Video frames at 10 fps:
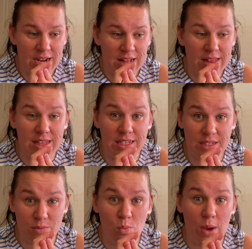
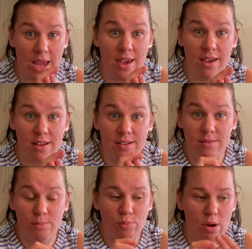this week,
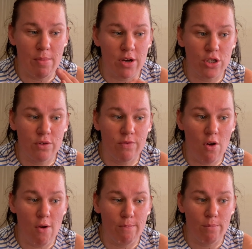pretty much
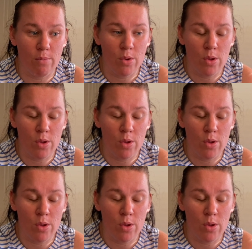from